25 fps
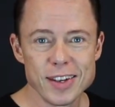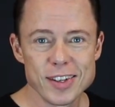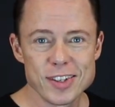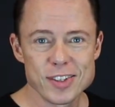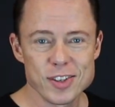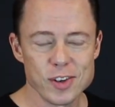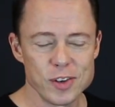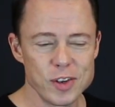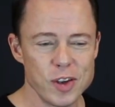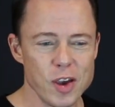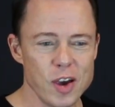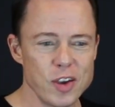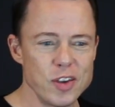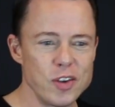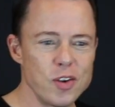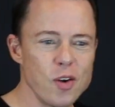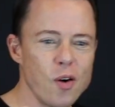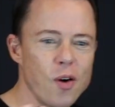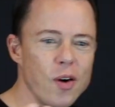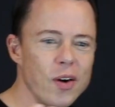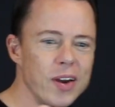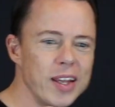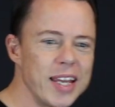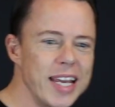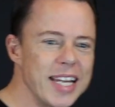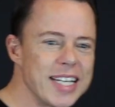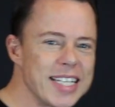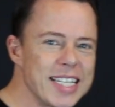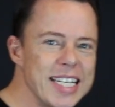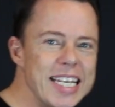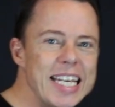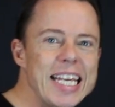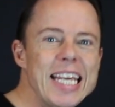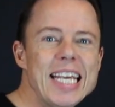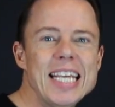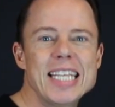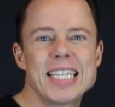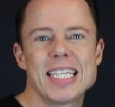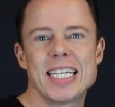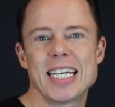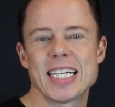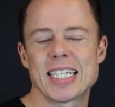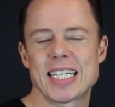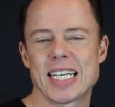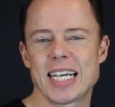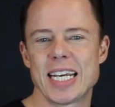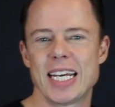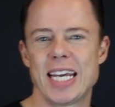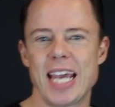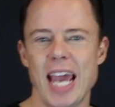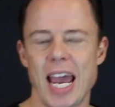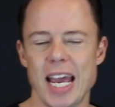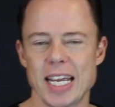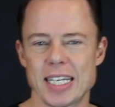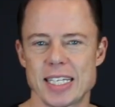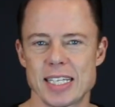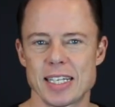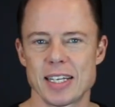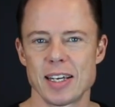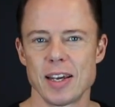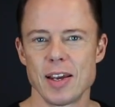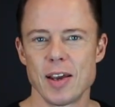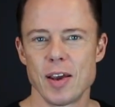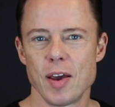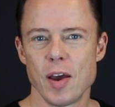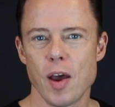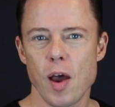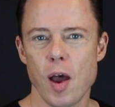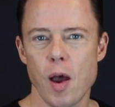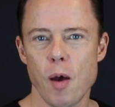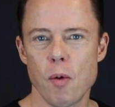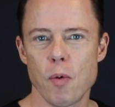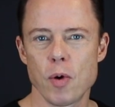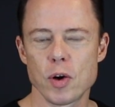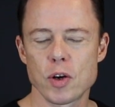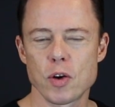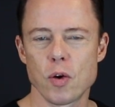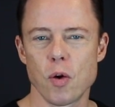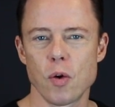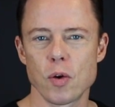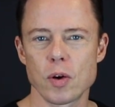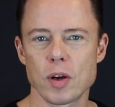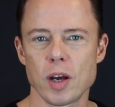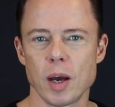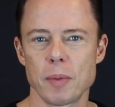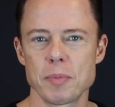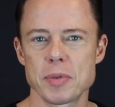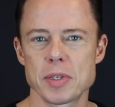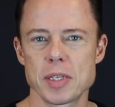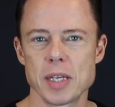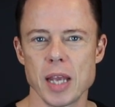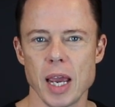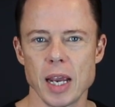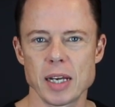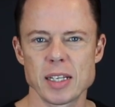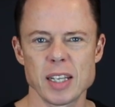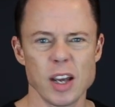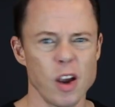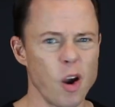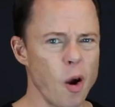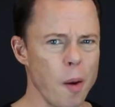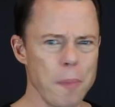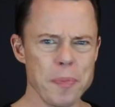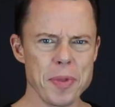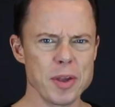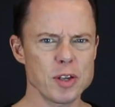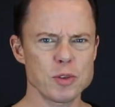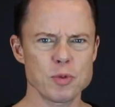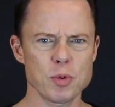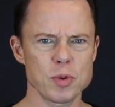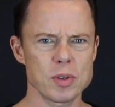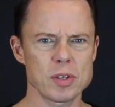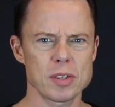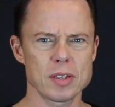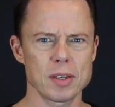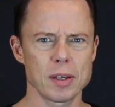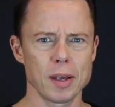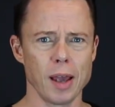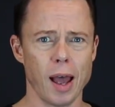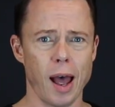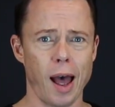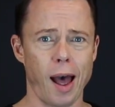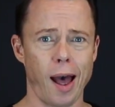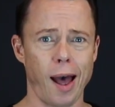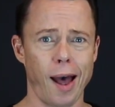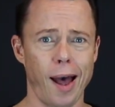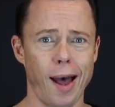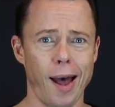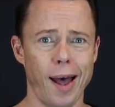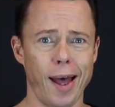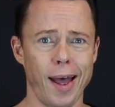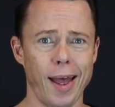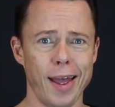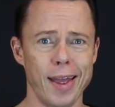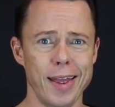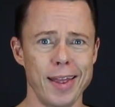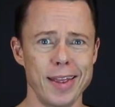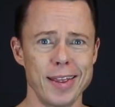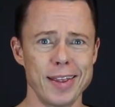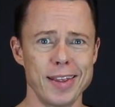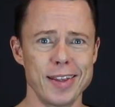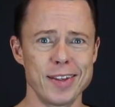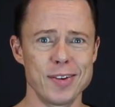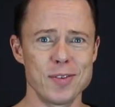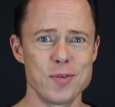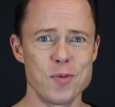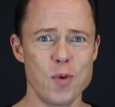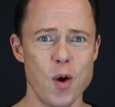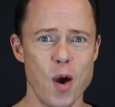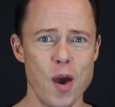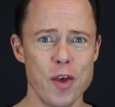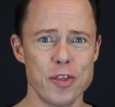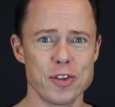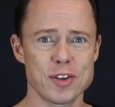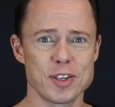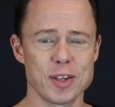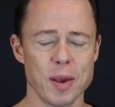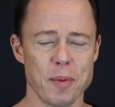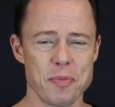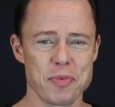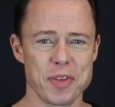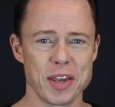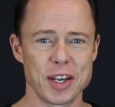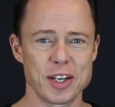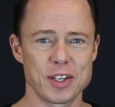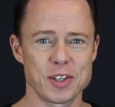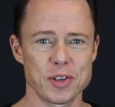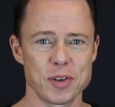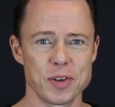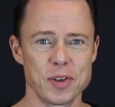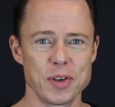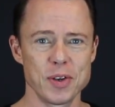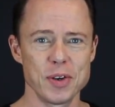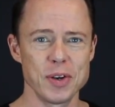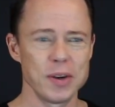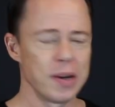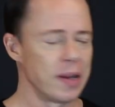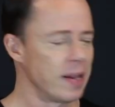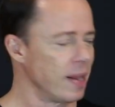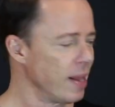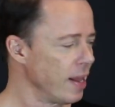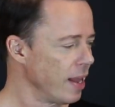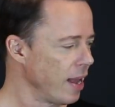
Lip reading: so it's easier to guess what chord comes next. I hope this was worth something to you.